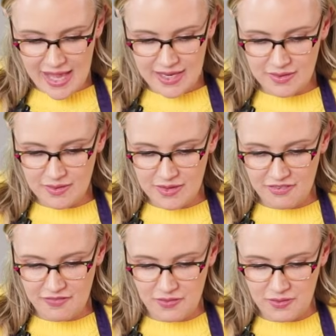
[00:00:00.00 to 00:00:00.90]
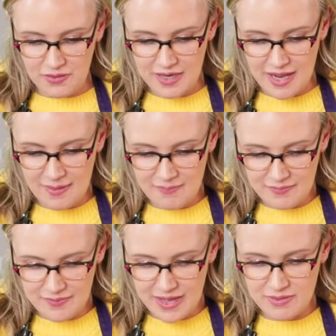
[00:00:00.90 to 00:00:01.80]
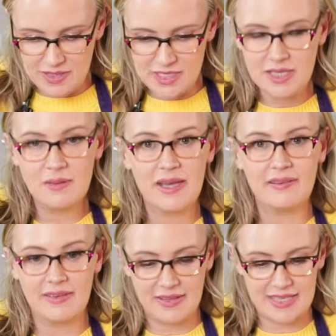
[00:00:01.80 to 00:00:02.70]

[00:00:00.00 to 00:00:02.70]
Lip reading: And you're going to fold it up. And we're just going to make a little